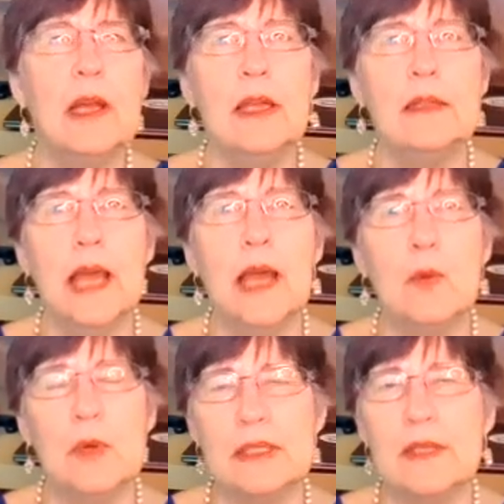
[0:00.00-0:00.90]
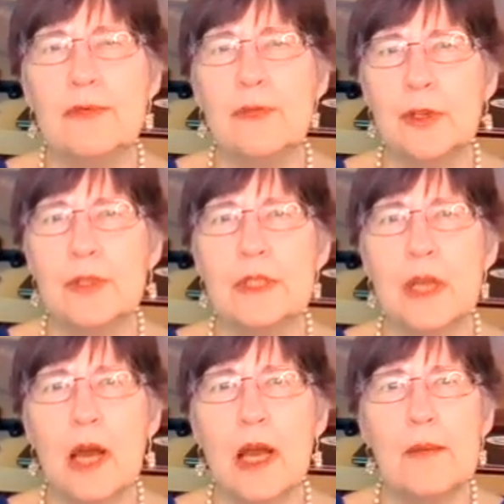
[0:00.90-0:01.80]
And that was the first
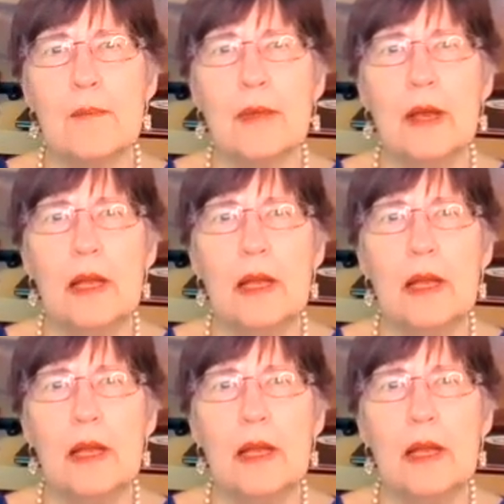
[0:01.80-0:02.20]
time